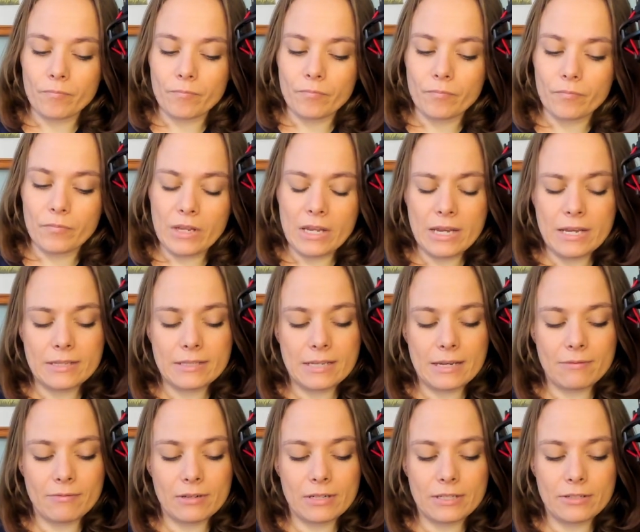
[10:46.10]
There is
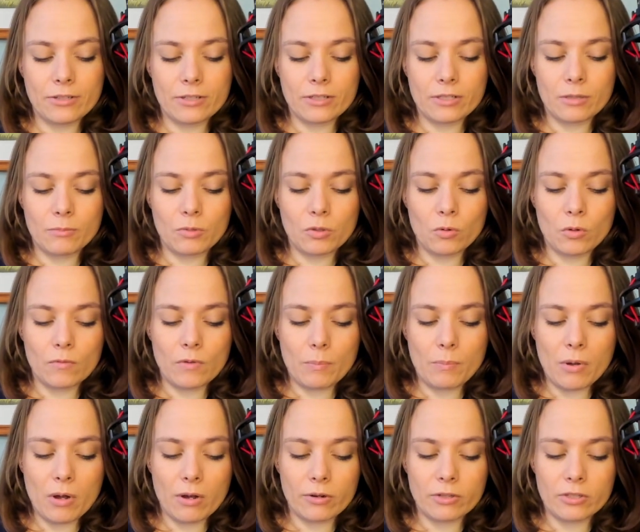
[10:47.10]
definitely just some sort of a
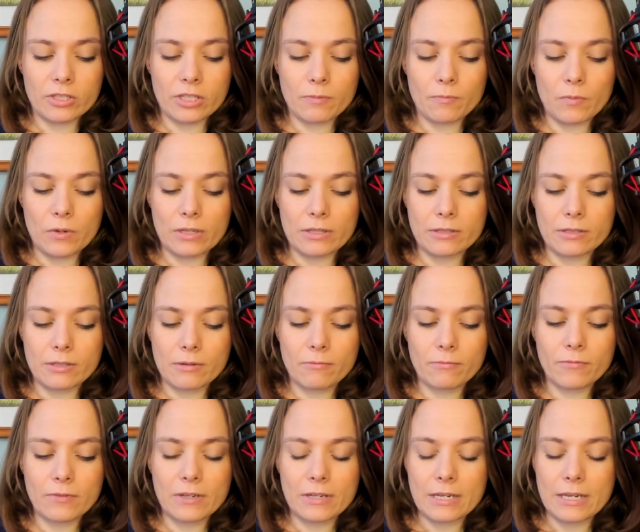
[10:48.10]
partnership, but
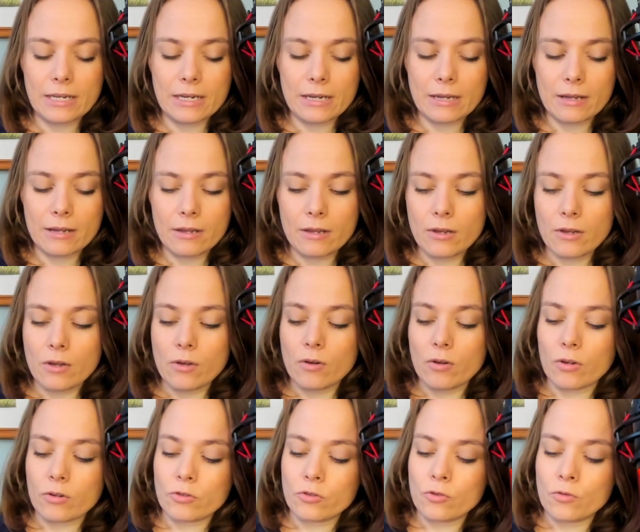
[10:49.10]
something here
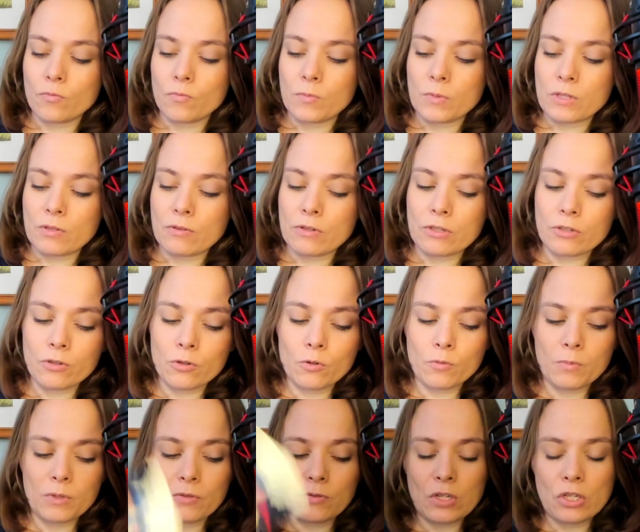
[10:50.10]

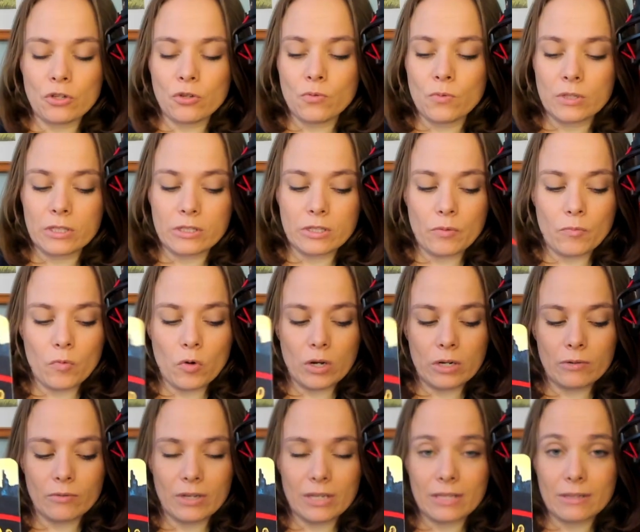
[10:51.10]
between you and
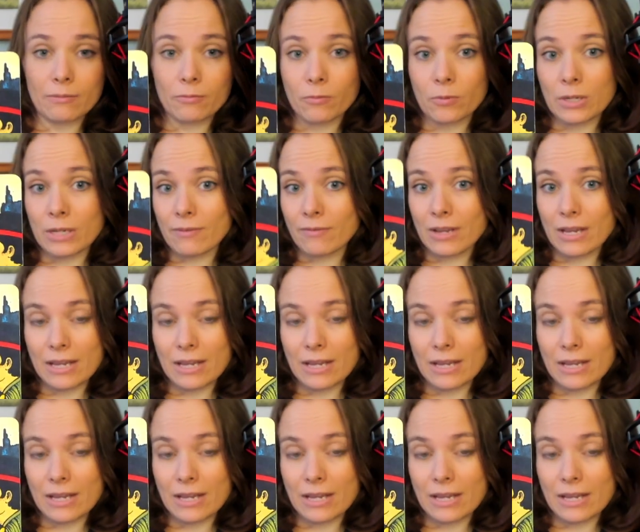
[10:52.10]
someone, where whatever